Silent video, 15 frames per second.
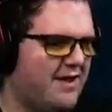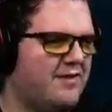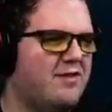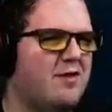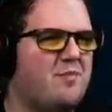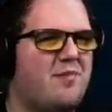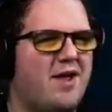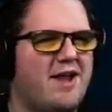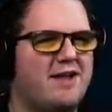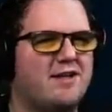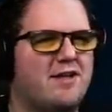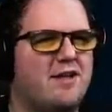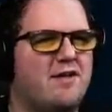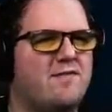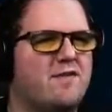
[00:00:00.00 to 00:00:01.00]
bug? In the
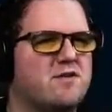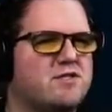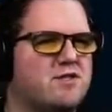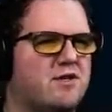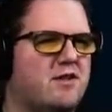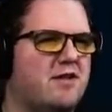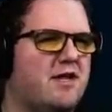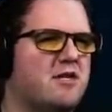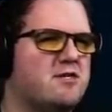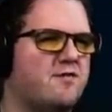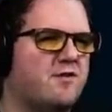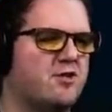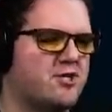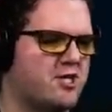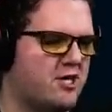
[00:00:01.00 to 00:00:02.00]
beta, if you stood on the edge of
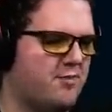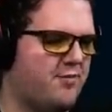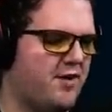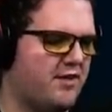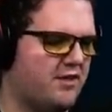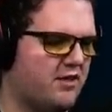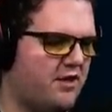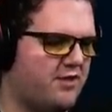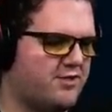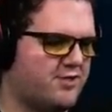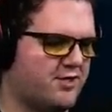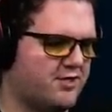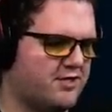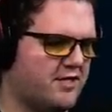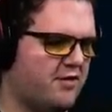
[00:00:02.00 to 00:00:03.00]
your ship and launched
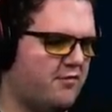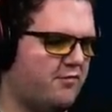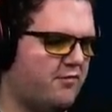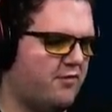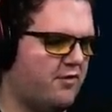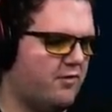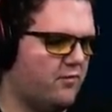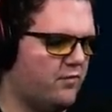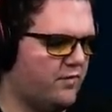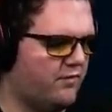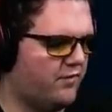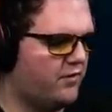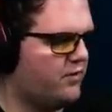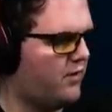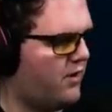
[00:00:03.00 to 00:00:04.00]
yourself
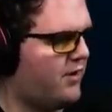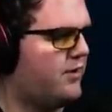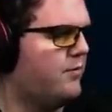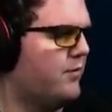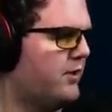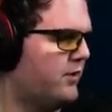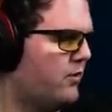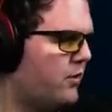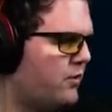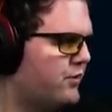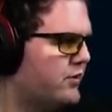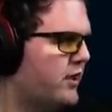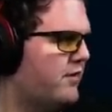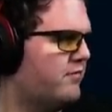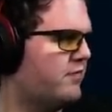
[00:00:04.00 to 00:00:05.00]
if you know how you, when you
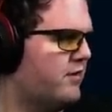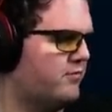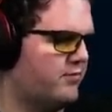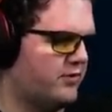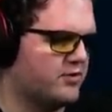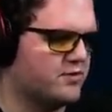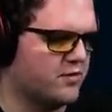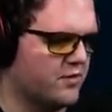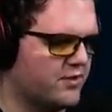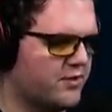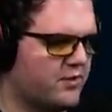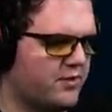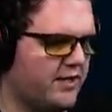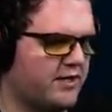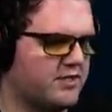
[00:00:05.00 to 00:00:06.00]
hold left click with your sword, you
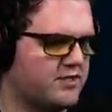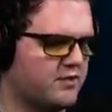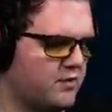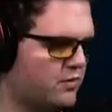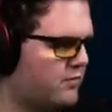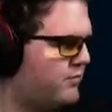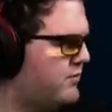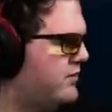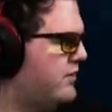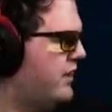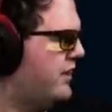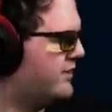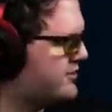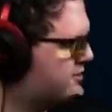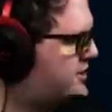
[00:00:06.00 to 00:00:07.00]
do like a sword
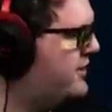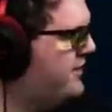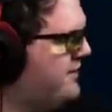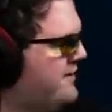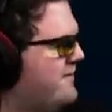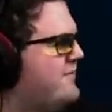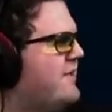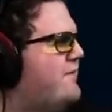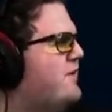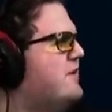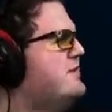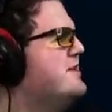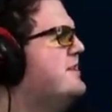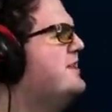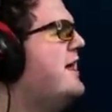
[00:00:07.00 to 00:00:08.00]
lunge. If
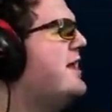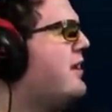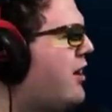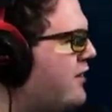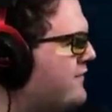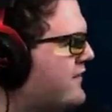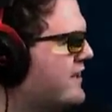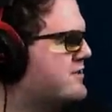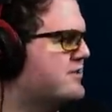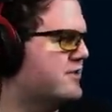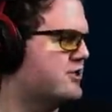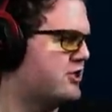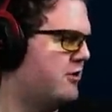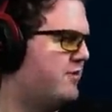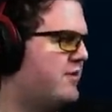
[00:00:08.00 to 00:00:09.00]
you did that off the edge of the
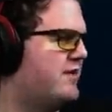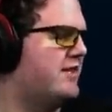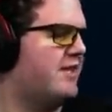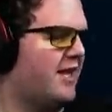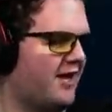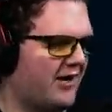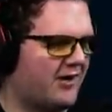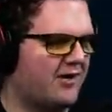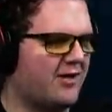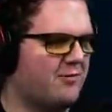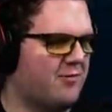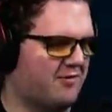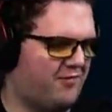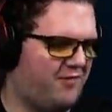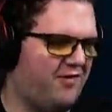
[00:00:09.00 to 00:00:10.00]
ship into the air, you
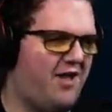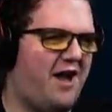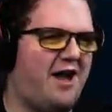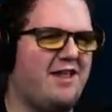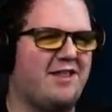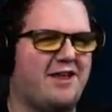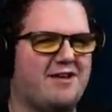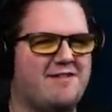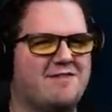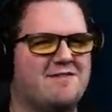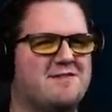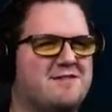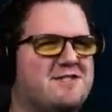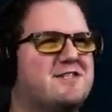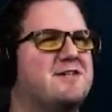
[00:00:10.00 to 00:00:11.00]
would fly like
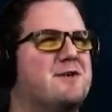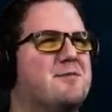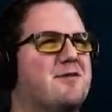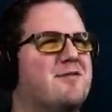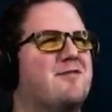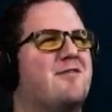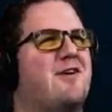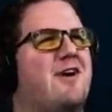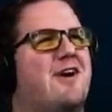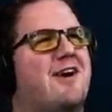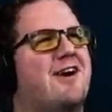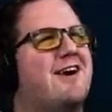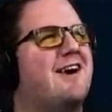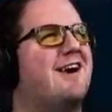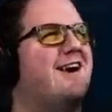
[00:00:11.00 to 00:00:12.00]
super
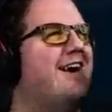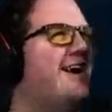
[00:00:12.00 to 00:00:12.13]
far.